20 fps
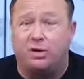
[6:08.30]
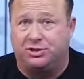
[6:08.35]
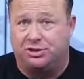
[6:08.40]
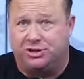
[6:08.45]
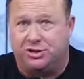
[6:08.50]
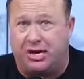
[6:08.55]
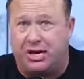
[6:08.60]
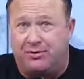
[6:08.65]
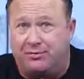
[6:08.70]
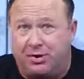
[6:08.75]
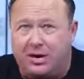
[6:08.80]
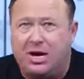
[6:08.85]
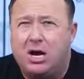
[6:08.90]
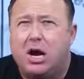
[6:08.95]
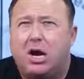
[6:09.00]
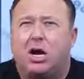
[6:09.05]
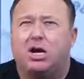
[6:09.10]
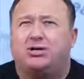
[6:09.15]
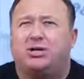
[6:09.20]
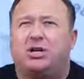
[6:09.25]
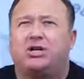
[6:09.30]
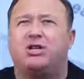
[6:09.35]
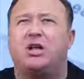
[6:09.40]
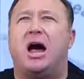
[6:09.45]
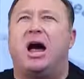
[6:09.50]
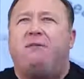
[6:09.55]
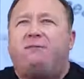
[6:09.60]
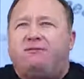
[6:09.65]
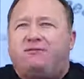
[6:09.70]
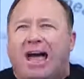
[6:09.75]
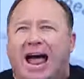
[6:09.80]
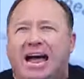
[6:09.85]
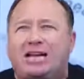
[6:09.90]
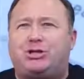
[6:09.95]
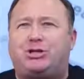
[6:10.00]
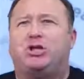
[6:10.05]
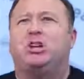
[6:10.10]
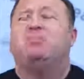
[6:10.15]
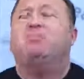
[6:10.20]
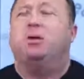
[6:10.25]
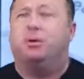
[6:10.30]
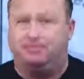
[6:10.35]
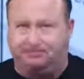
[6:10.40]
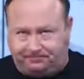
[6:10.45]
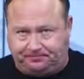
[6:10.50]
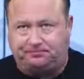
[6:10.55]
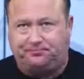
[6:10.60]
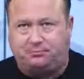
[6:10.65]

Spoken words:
real slavery because it's not fashionable.